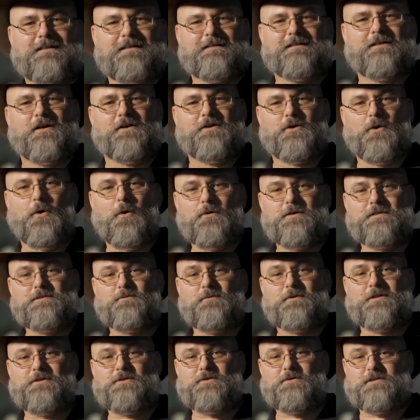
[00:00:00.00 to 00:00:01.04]
Now you always
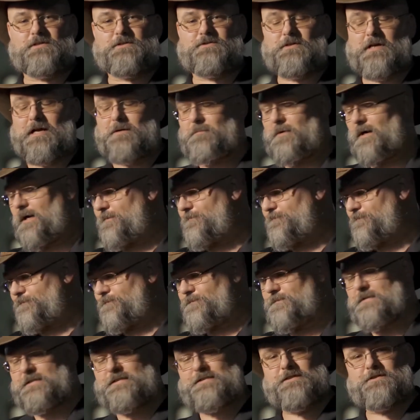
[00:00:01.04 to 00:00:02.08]
want to use a tripod.
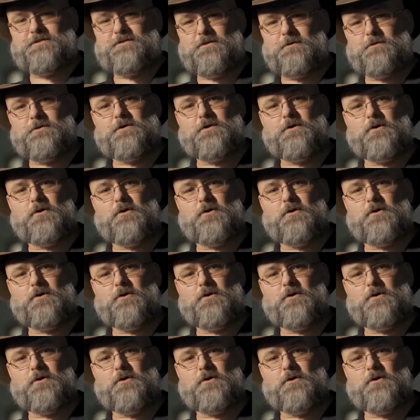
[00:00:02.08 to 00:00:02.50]
Since you're